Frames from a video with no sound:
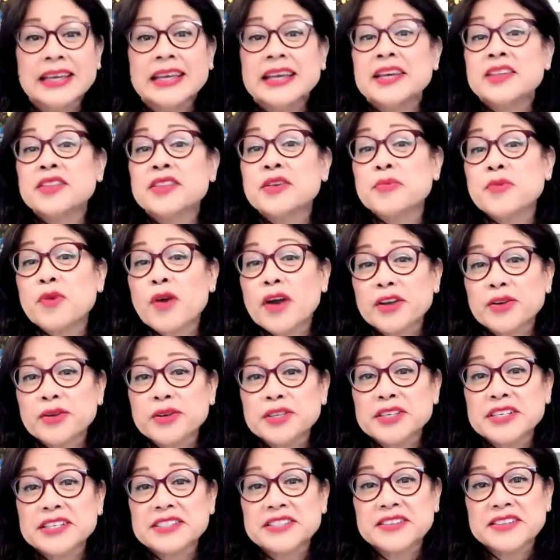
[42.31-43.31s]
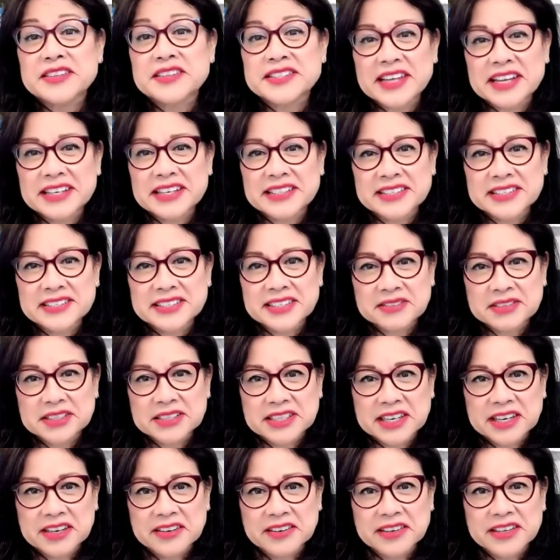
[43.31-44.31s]
The priorities of the CITES
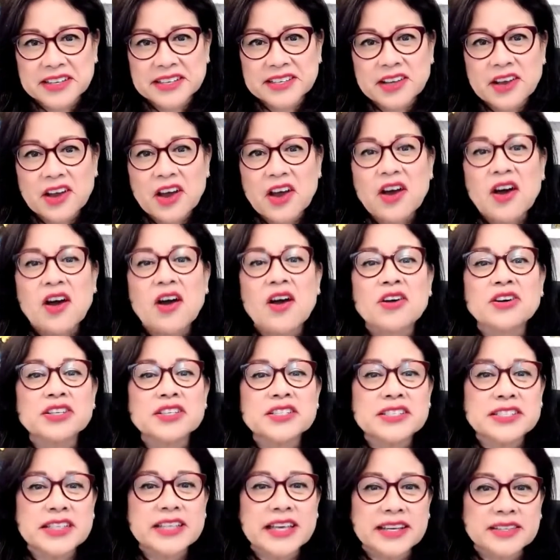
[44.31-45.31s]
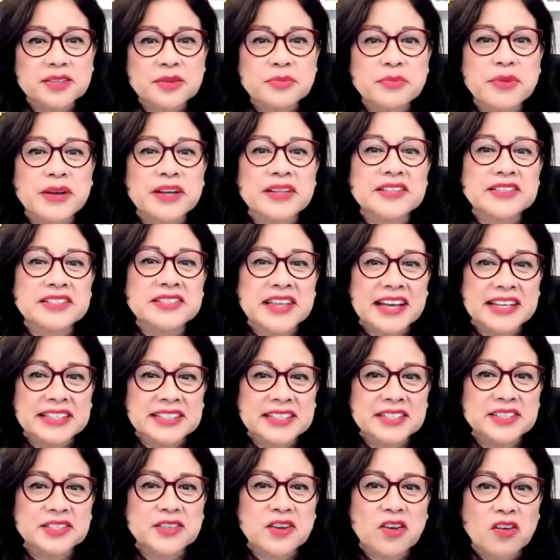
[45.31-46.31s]
Secretariat are set by the
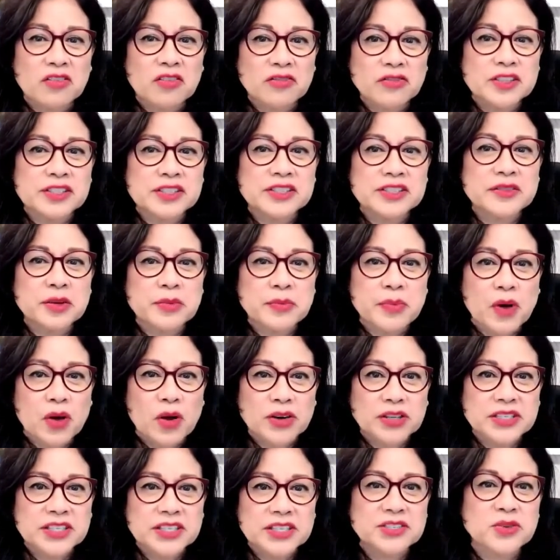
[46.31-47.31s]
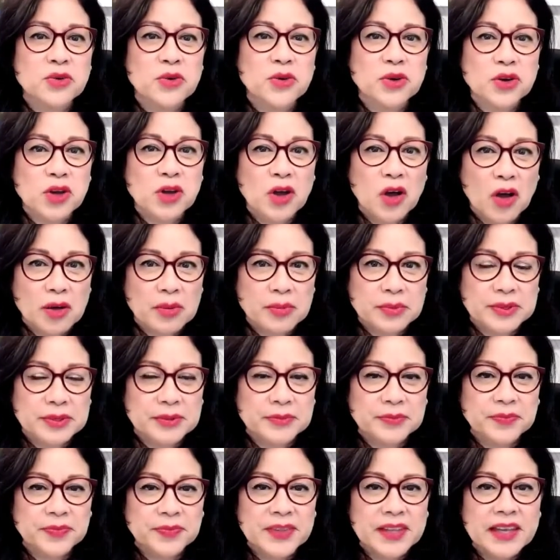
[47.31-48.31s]
CITES Conference of the Parties, or COP.
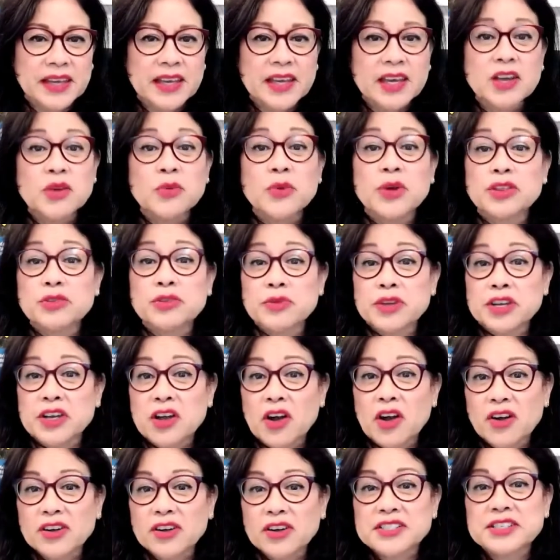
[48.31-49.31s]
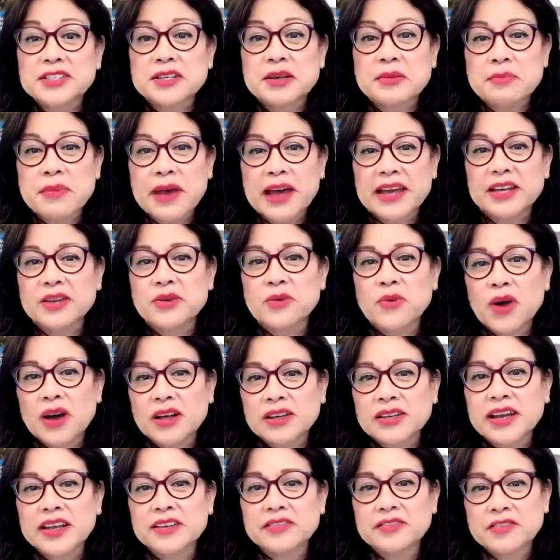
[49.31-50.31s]
With regards to combating
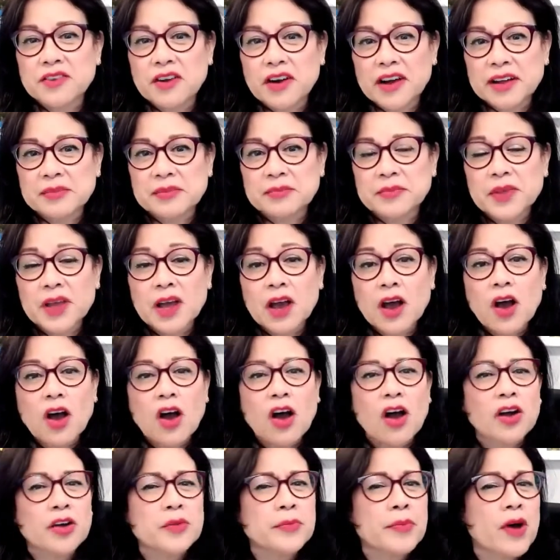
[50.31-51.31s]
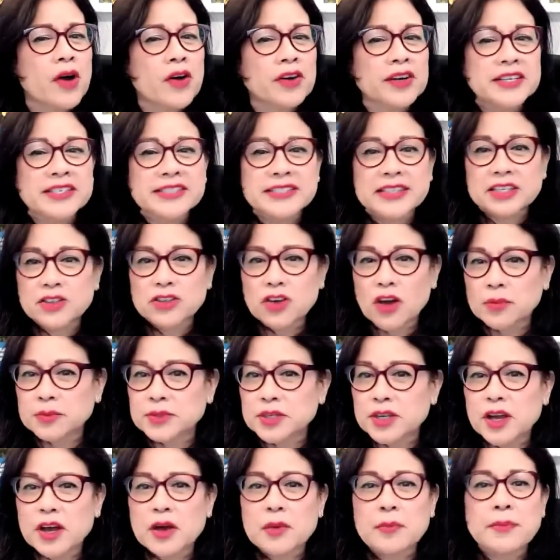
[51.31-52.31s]
wildlife crime, our parties
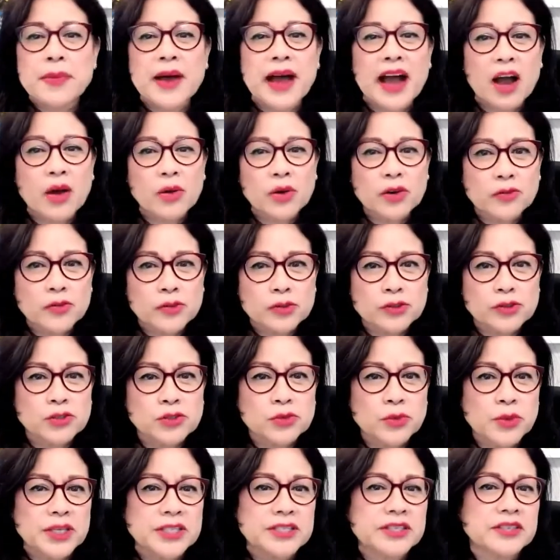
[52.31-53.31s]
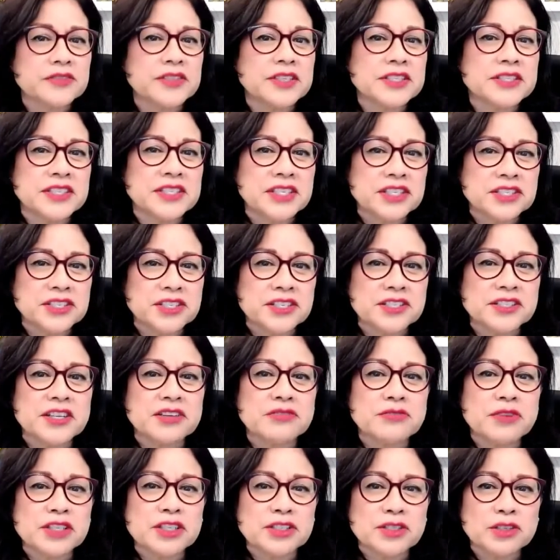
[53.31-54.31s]
adopted a powerful suite of decisions
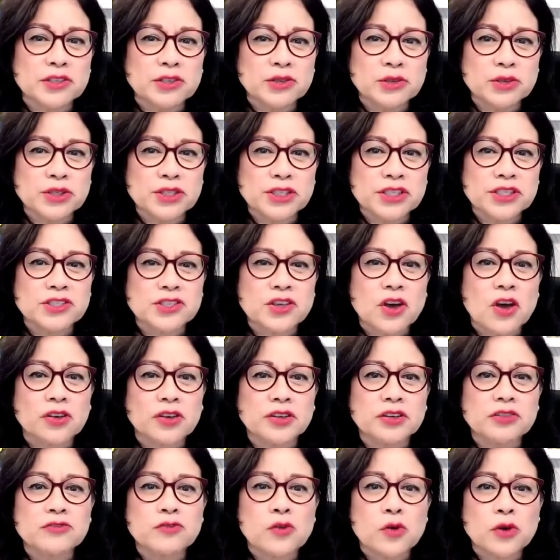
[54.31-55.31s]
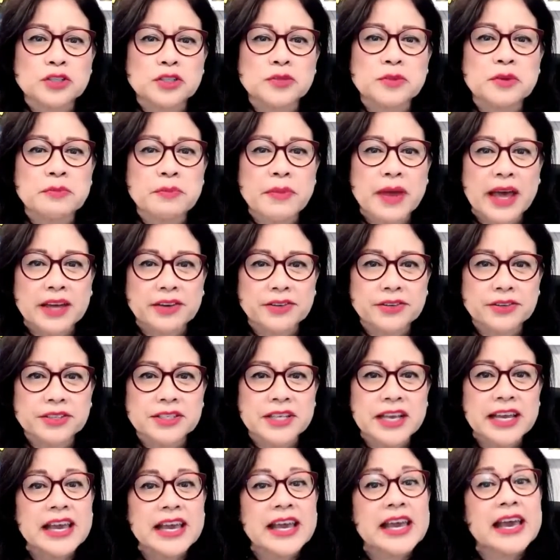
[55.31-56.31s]
and resolutions on enforcement matters
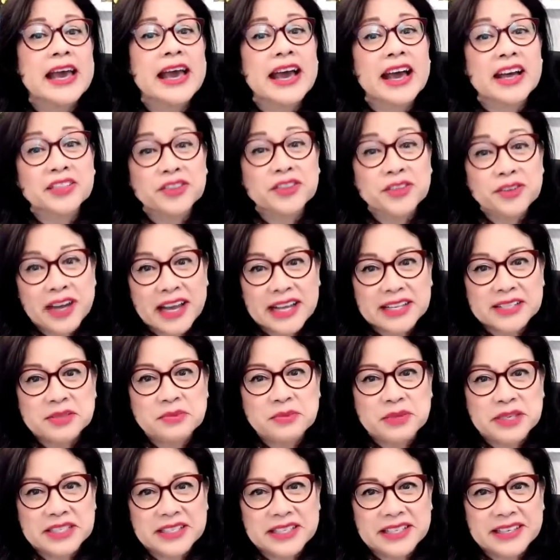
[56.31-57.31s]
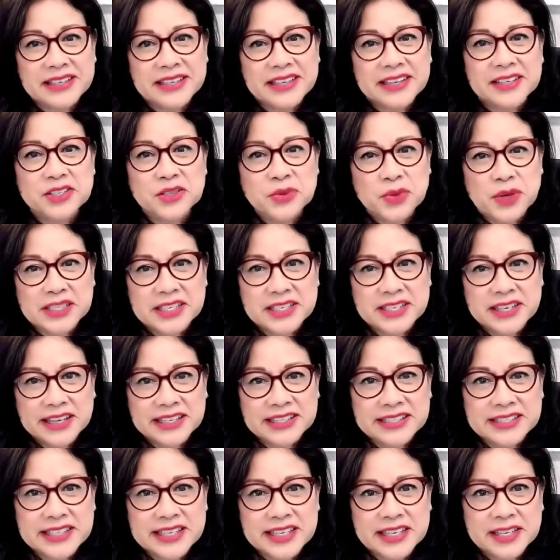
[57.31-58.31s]
at their last meeting in
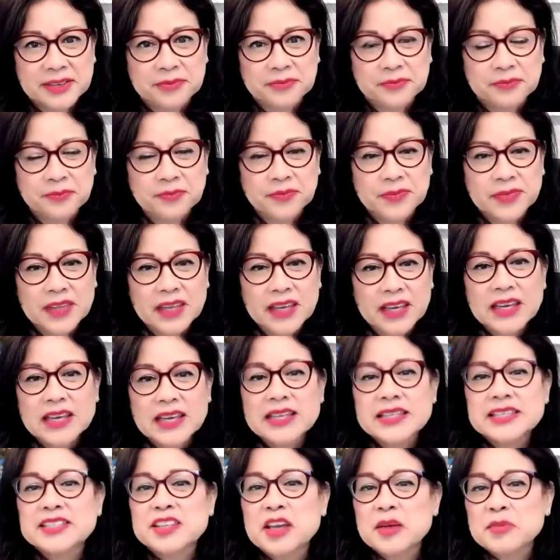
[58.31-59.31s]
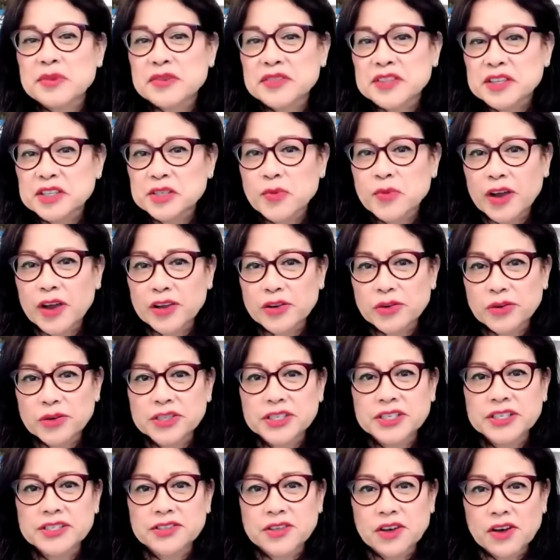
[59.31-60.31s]
2019. Some of these
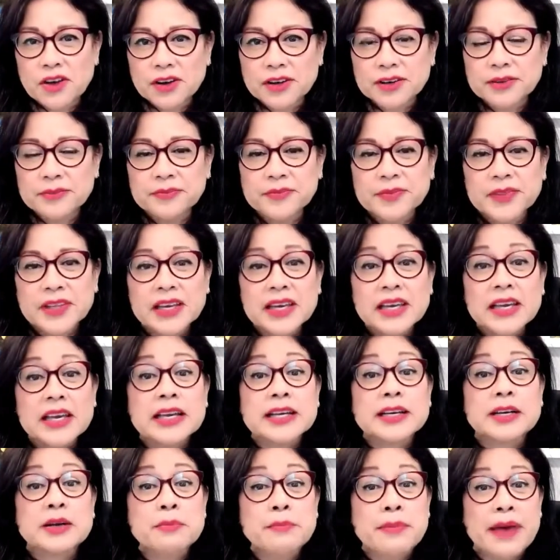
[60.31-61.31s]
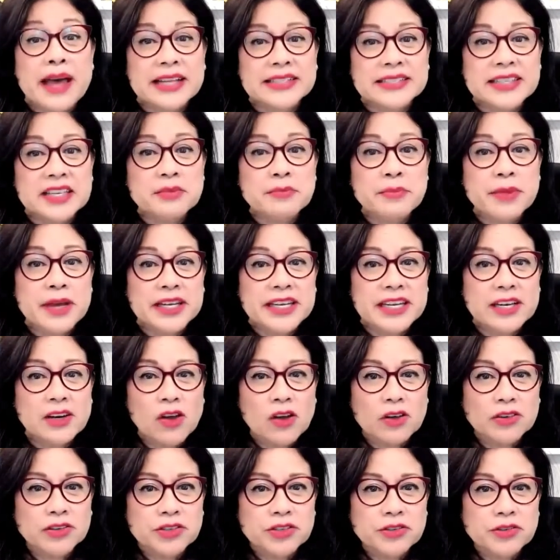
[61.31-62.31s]
priorities are combating money
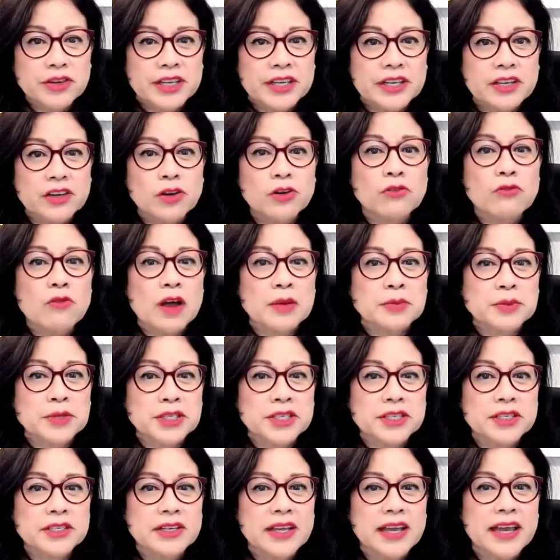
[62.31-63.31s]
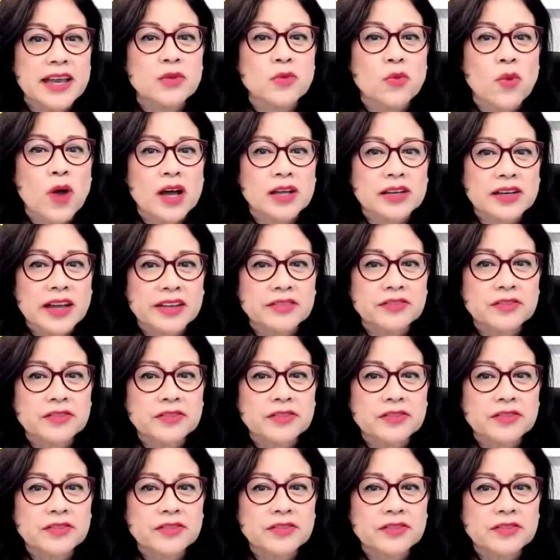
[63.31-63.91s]
laundering, corruption, and wildlife